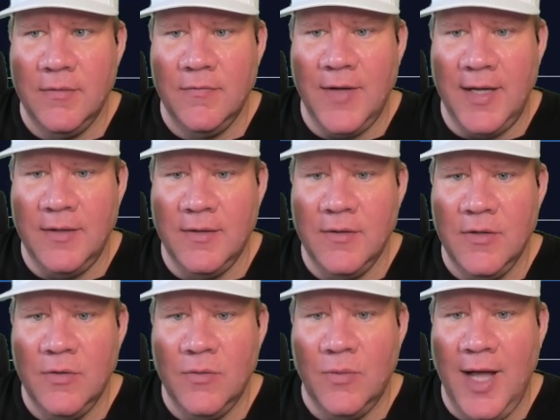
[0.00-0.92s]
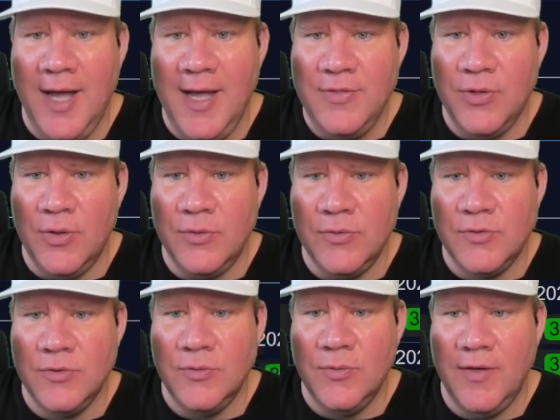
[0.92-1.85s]
Fine. We'll hide
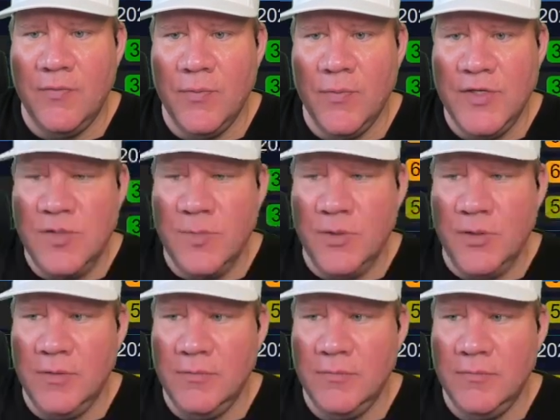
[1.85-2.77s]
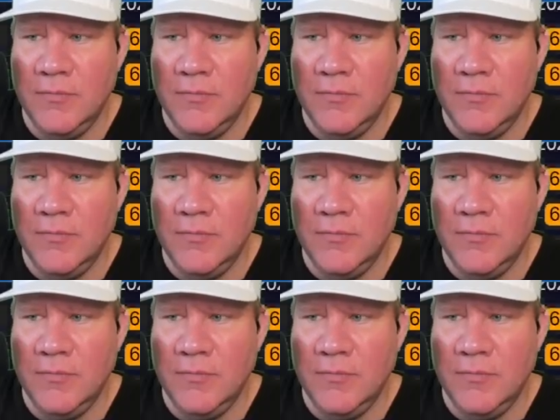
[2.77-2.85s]
those. We have a reasonable,